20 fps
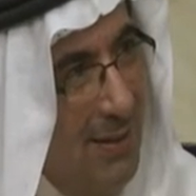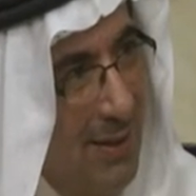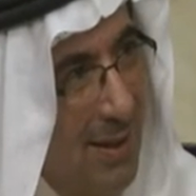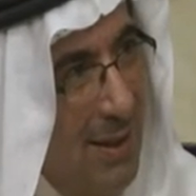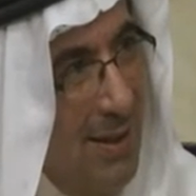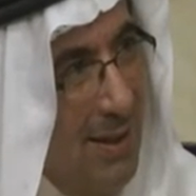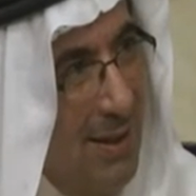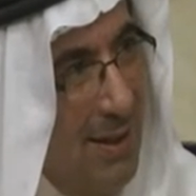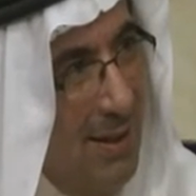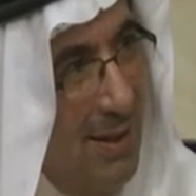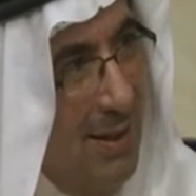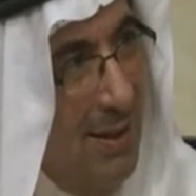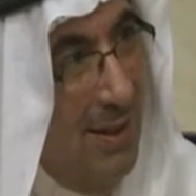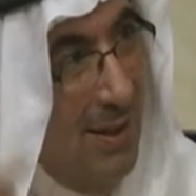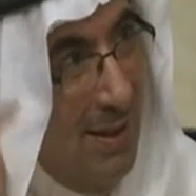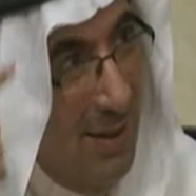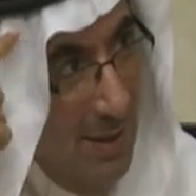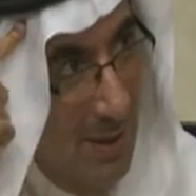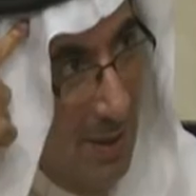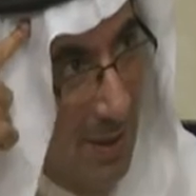Right?
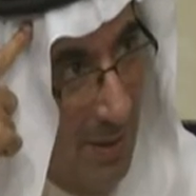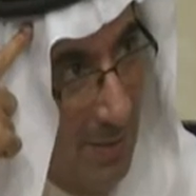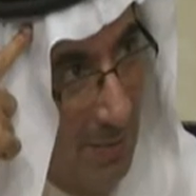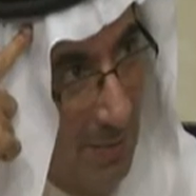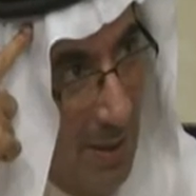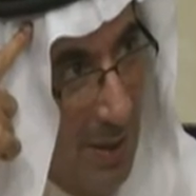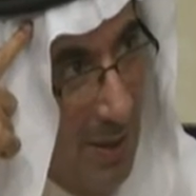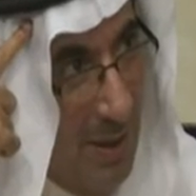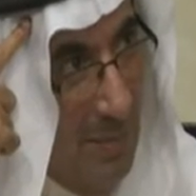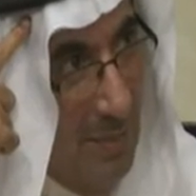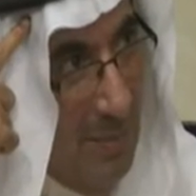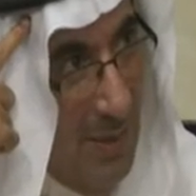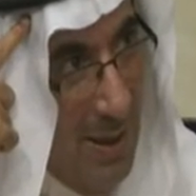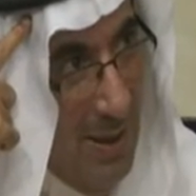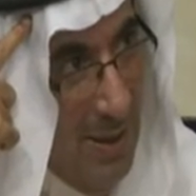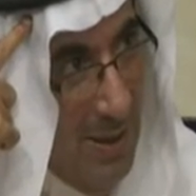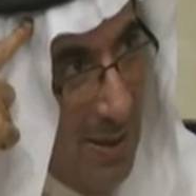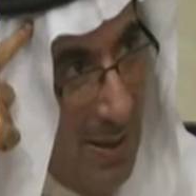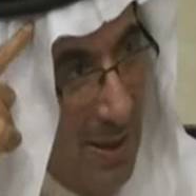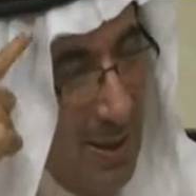By the mind
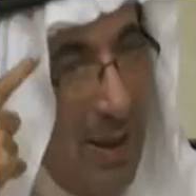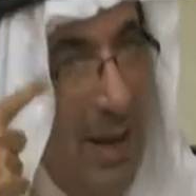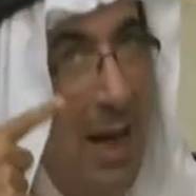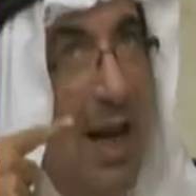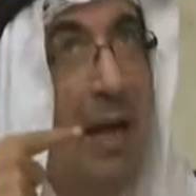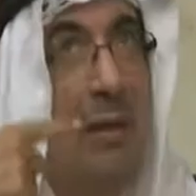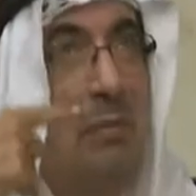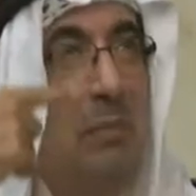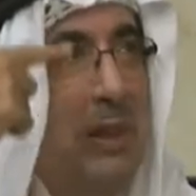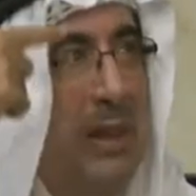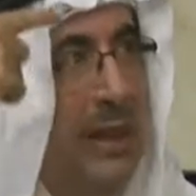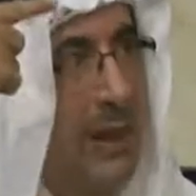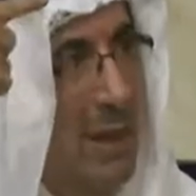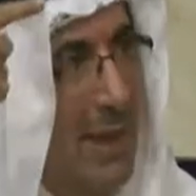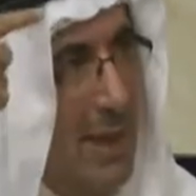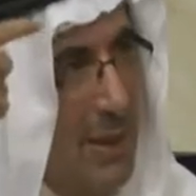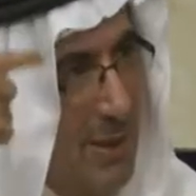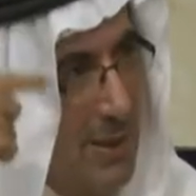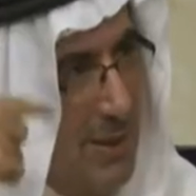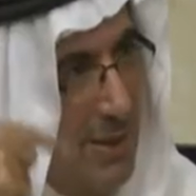and
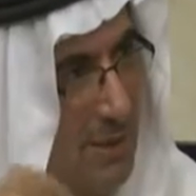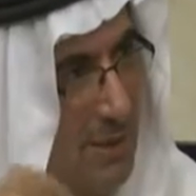meditation.